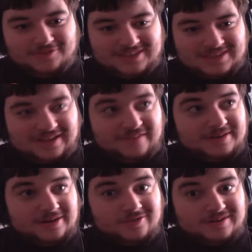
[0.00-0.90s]
thing I've been
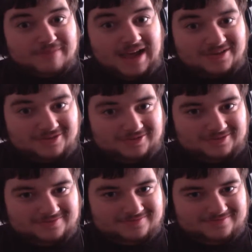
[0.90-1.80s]
holding back on.
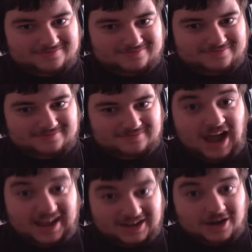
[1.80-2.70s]

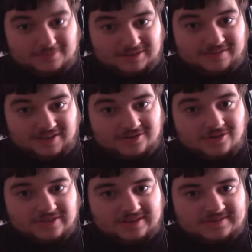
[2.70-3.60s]
I can't believe I
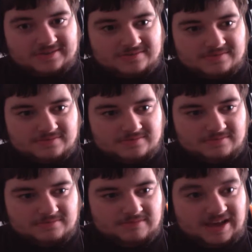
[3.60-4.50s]
got this
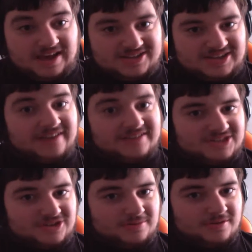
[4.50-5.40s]
at a charity
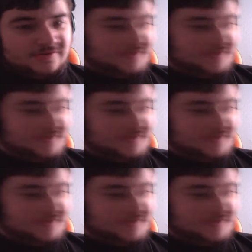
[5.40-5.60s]
shop for